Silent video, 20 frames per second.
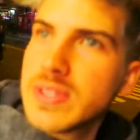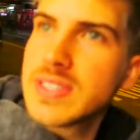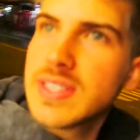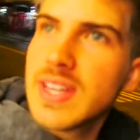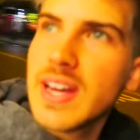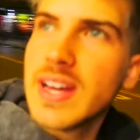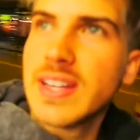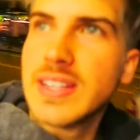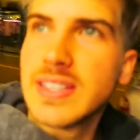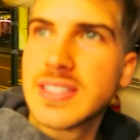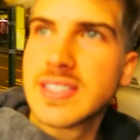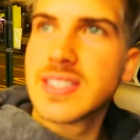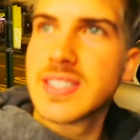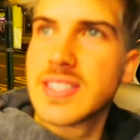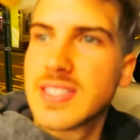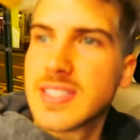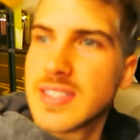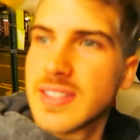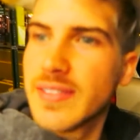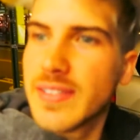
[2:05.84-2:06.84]
oh, what's
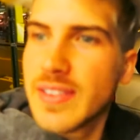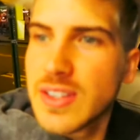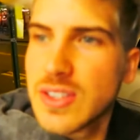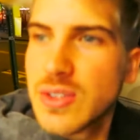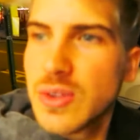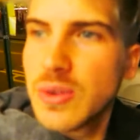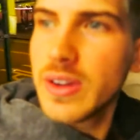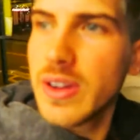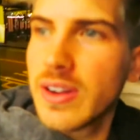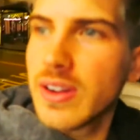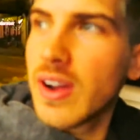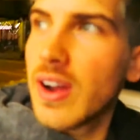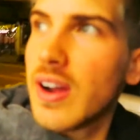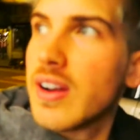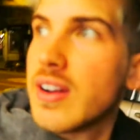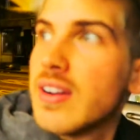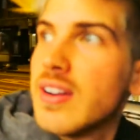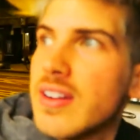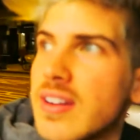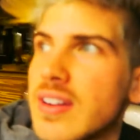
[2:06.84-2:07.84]
This? is that
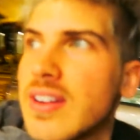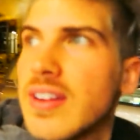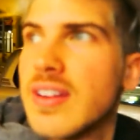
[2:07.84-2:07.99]
something